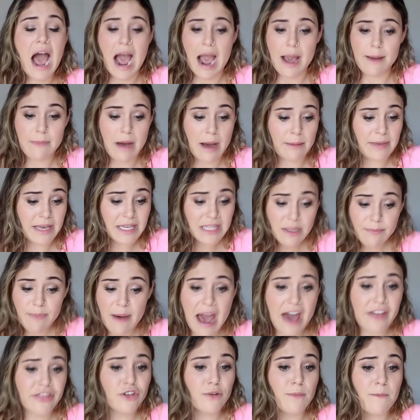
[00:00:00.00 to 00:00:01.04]
I'm in the
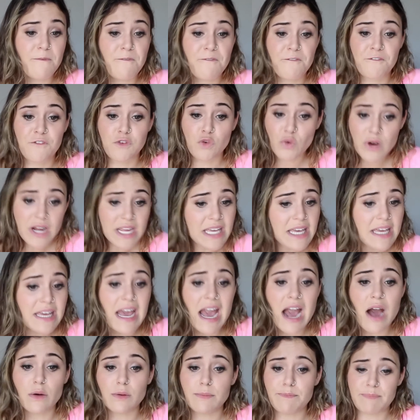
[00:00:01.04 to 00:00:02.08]
bathroom, freaking
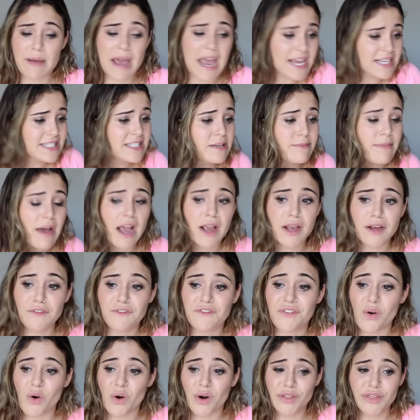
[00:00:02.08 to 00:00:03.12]
out, pacing back and
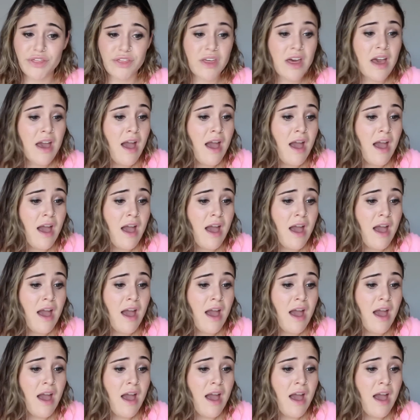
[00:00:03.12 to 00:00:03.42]
forth,